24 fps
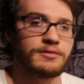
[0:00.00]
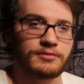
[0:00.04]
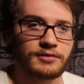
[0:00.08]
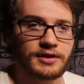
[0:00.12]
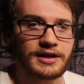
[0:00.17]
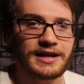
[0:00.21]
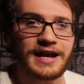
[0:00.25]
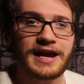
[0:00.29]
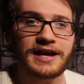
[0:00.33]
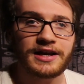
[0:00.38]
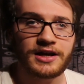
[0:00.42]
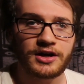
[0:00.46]

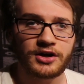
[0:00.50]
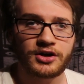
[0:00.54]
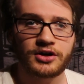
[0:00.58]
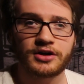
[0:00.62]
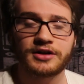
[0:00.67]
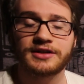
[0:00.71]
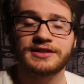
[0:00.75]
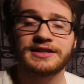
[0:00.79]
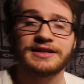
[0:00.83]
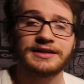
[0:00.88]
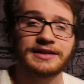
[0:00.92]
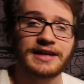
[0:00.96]
Canadian
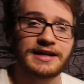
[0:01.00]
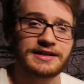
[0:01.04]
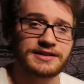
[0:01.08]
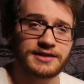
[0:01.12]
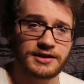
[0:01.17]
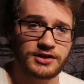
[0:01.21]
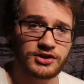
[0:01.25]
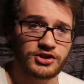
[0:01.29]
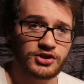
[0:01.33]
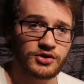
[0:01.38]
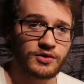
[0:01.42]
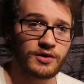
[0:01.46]
currency less
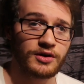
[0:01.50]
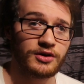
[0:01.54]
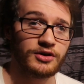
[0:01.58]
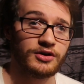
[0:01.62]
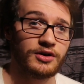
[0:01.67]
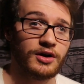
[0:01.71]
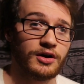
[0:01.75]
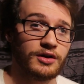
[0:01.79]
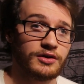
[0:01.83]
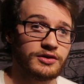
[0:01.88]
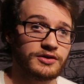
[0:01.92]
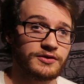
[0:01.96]
than
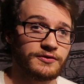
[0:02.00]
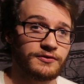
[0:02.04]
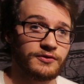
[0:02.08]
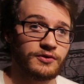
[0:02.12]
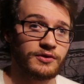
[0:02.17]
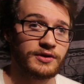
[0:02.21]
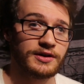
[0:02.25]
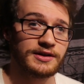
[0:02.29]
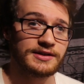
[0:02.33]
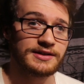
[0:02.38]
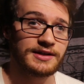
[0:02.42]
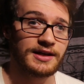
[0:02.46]
$200
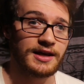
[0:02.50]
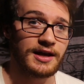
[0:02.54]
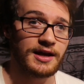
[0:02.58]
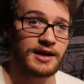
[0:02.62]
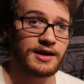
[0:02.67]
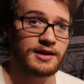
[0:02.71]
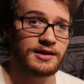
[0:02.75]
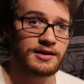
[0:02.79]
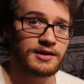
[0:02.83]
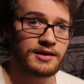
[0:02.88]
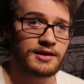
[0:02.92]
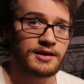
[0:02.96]
for this
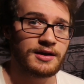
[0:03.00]
kit.